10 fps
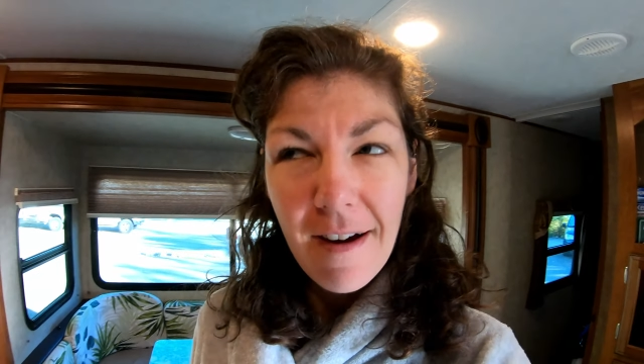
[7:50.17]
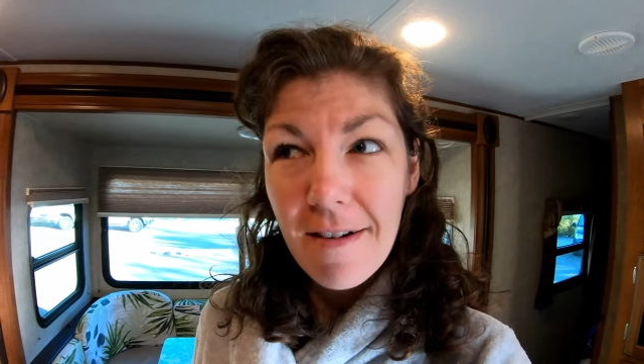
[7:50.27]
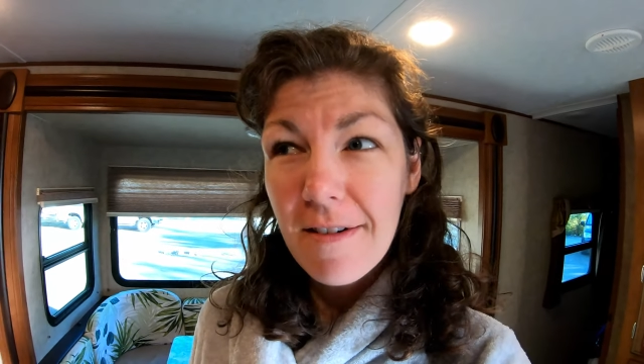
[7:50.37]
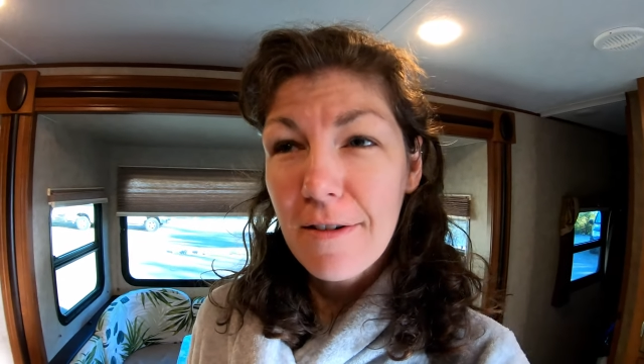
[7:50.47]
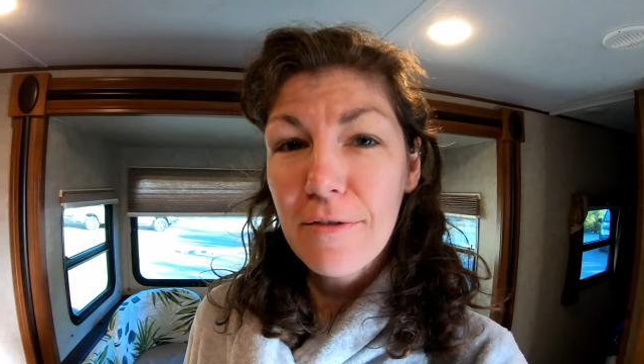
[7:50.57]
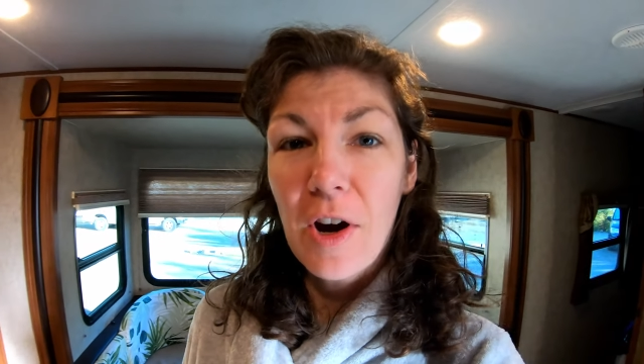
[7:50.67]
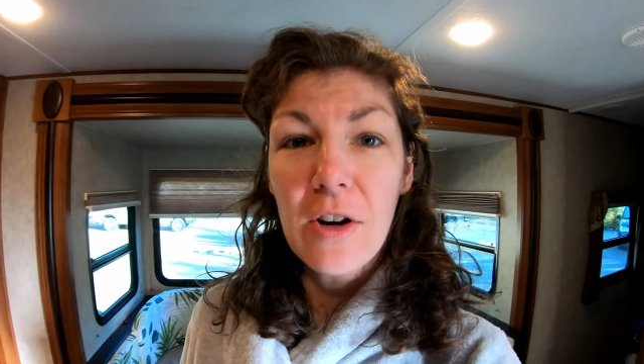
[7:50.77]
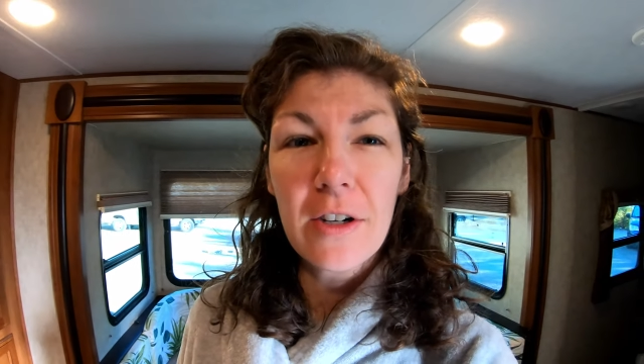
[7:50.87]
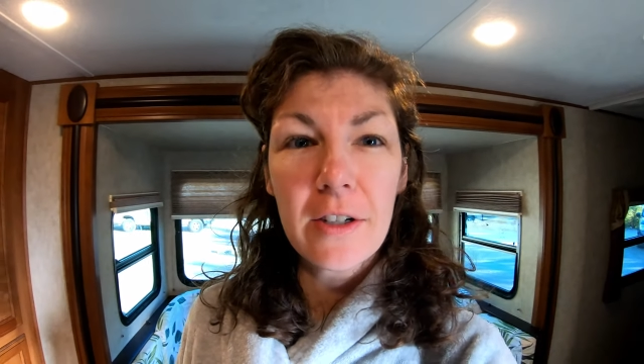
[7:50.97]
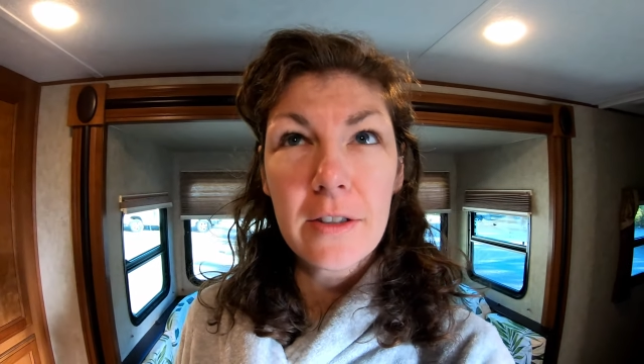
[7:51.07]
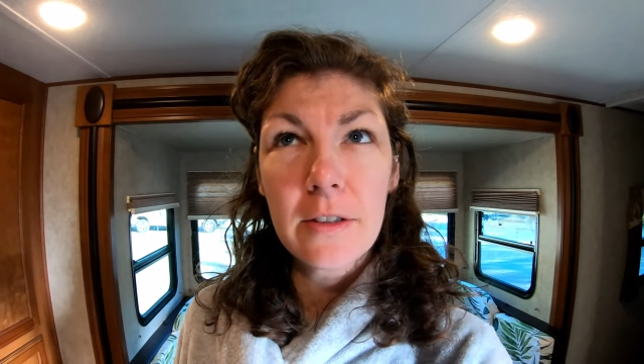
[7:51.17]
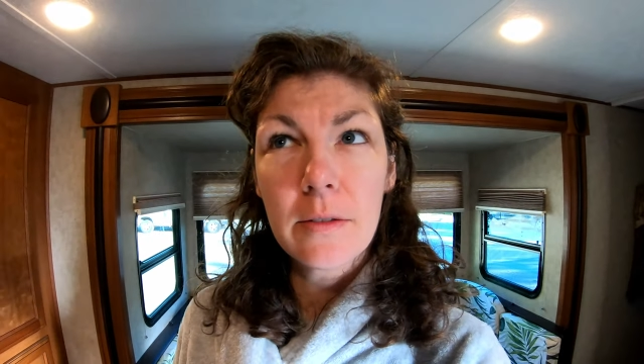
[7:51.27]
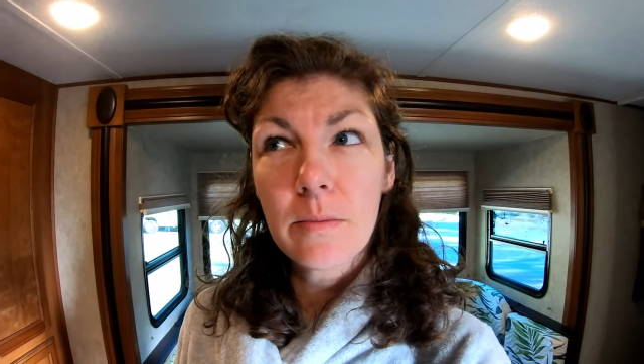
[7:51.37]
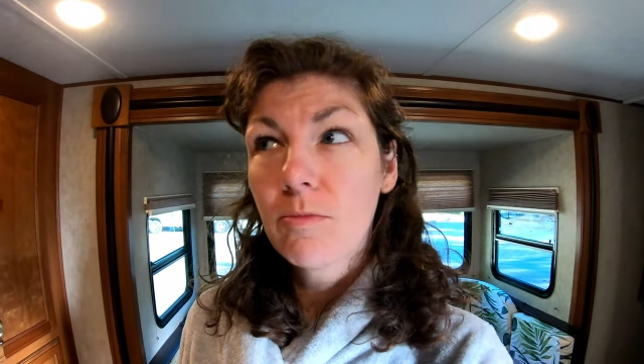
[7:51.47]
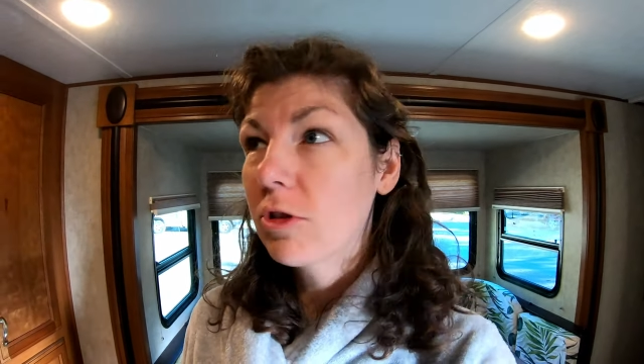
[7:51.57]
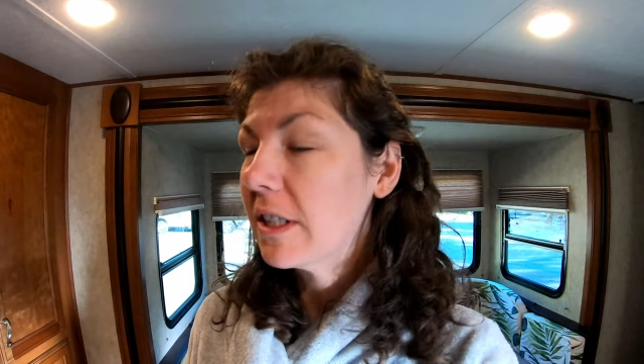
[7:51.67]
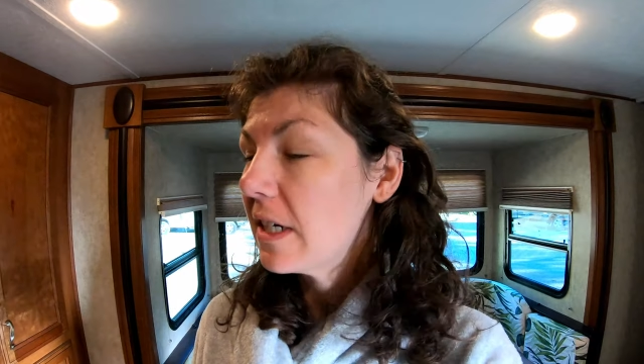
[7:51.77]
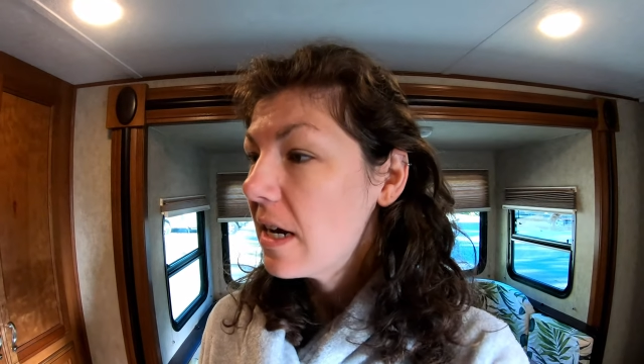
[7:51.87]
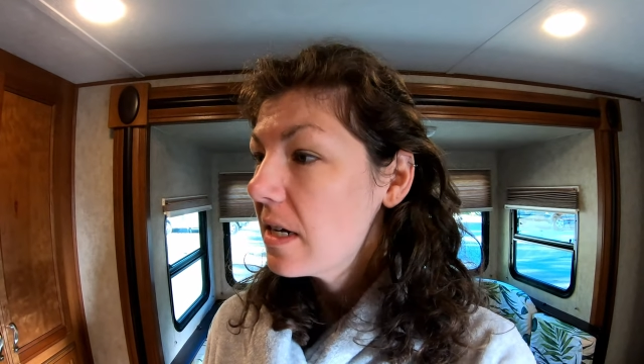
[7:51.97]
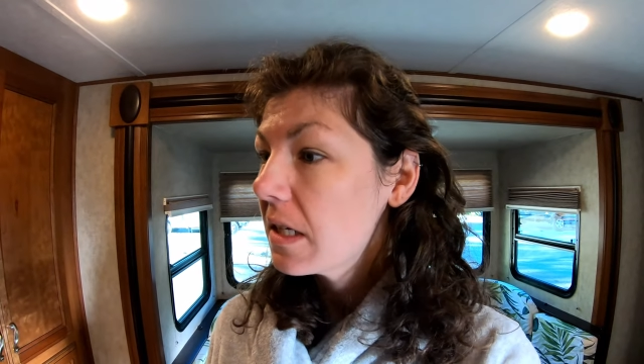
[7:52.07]
of our, what
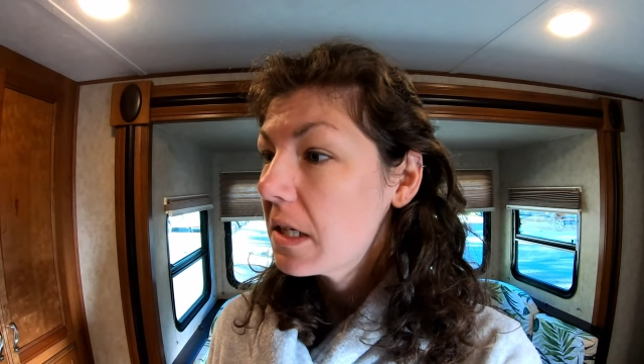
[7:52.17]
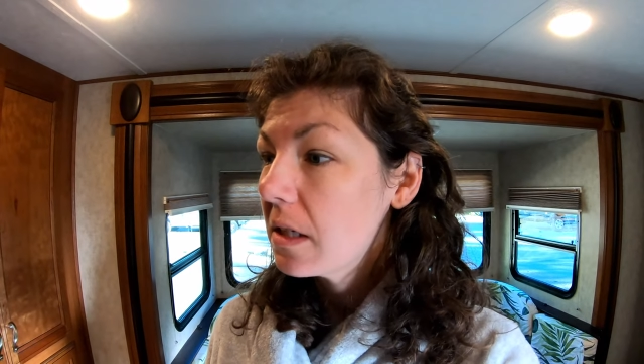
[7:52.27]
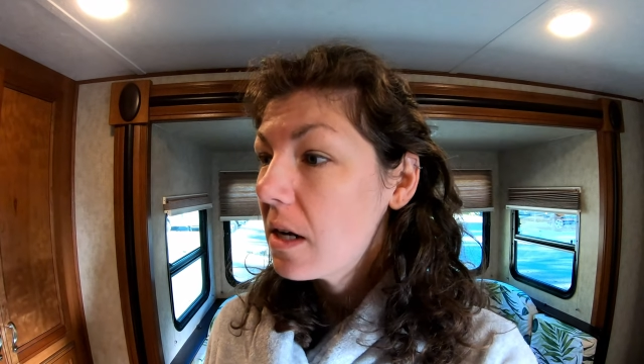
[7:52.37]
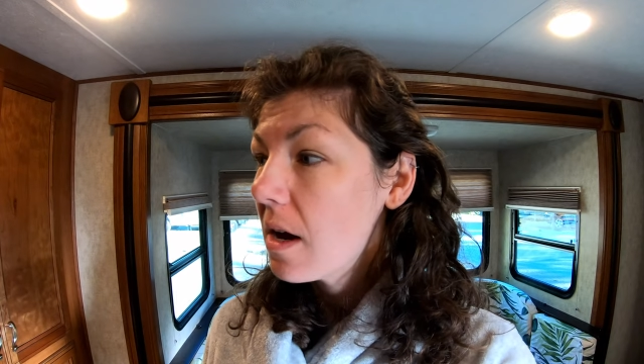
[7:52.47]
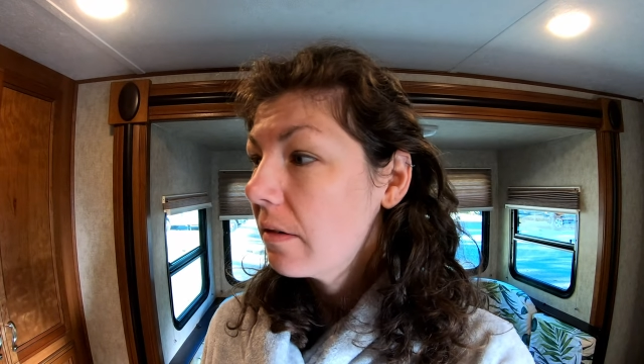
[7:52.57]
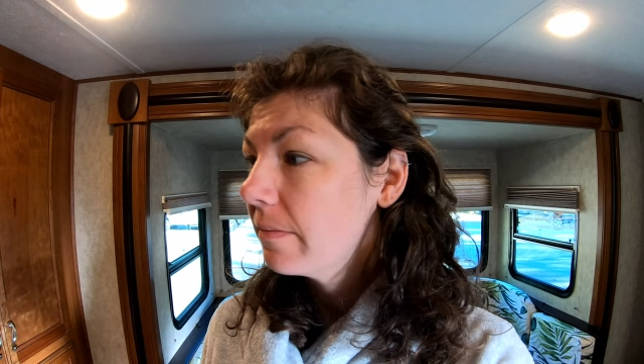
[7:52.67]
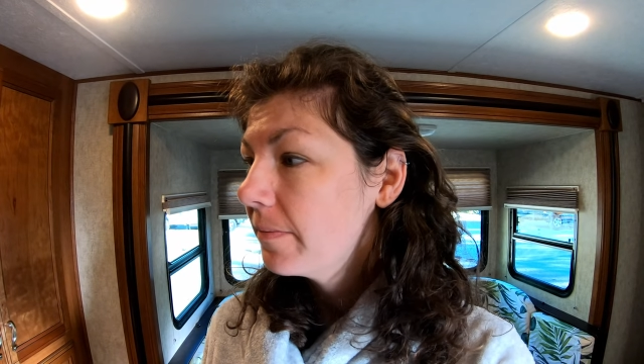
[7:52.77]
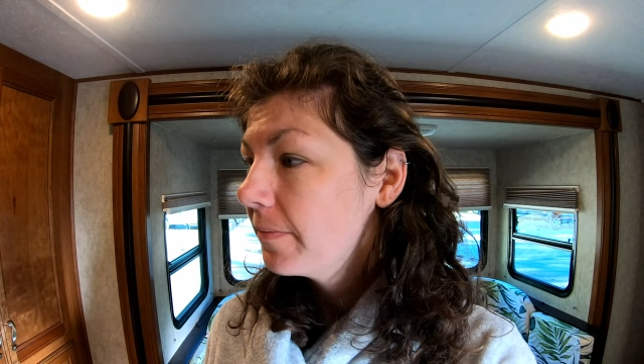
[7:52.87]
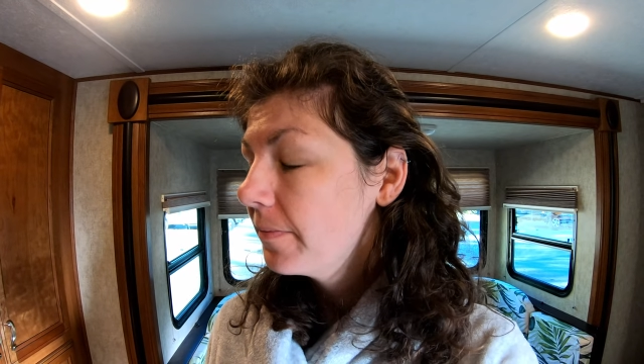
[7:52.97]
day is today?